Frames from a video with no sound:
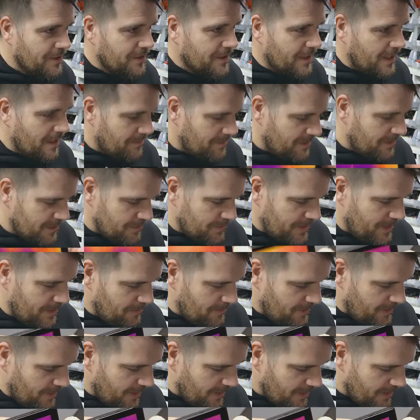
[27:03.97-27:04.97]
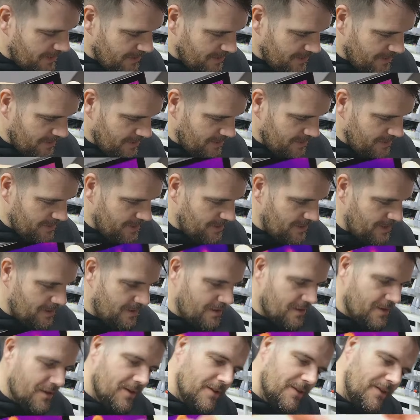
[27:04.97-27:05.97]
on game gears without that.
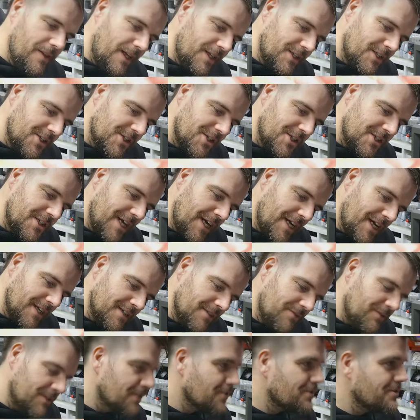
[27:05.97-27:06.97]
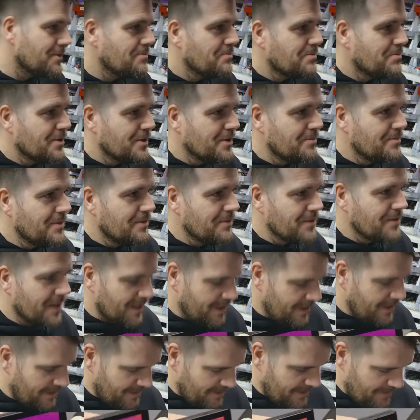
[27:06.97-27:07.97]
That stinks. I've literally burnt my
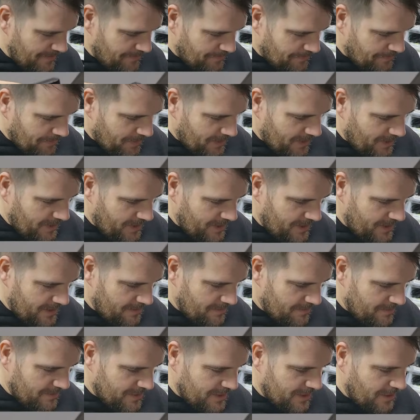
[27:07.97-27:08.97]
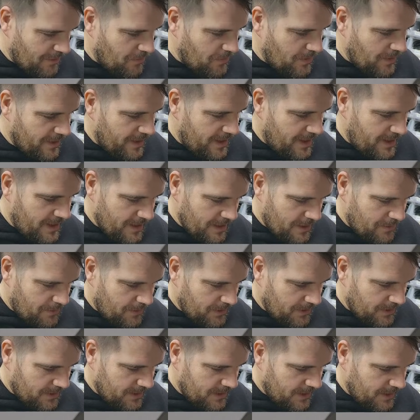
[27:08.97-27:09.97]
finger. So with a high
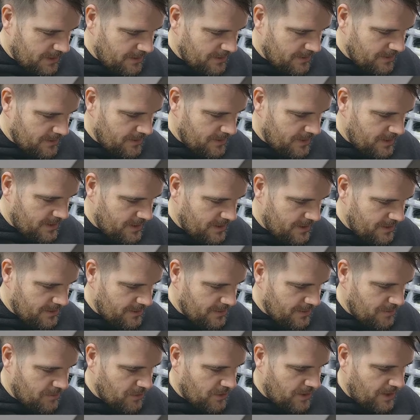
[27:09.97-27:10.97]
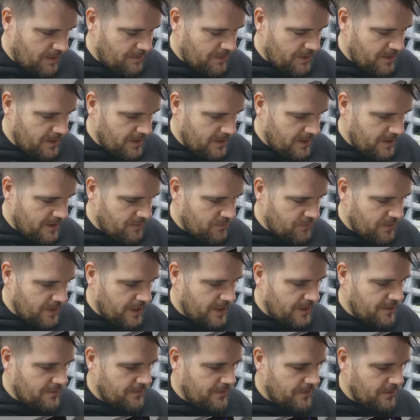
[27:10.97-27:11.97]
quality thermal camera, if we
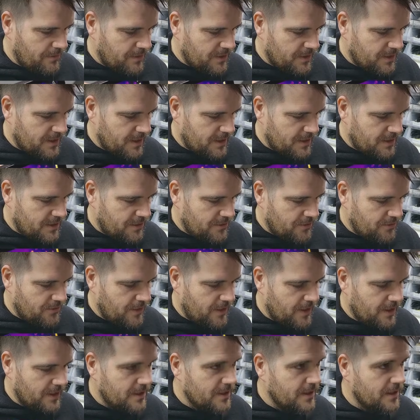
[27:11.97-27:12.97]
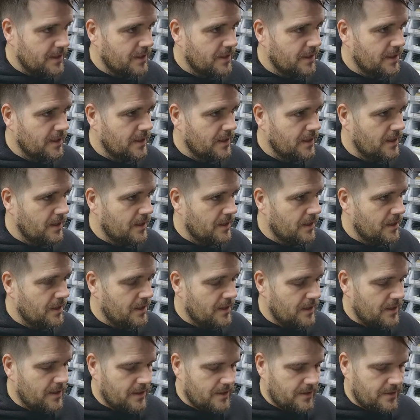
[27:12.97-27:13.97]
get the focus distance right,
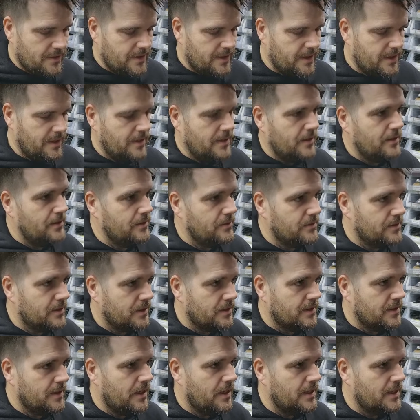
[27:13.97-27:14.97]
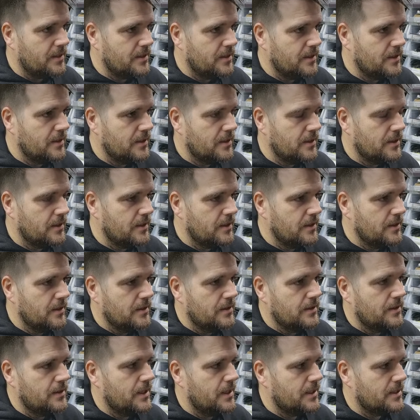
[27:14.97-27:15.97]
then look at that.
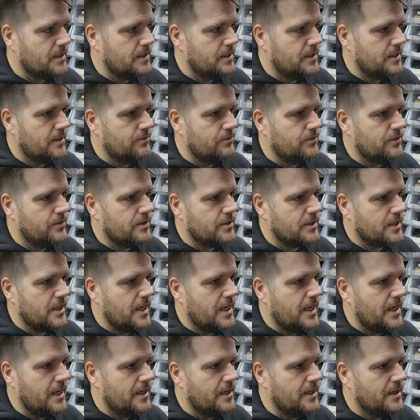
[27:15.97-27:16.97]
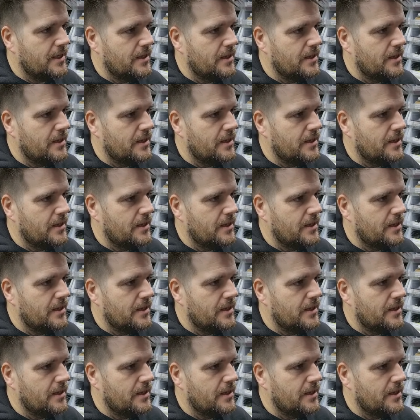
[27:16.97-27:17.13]
There's the difference in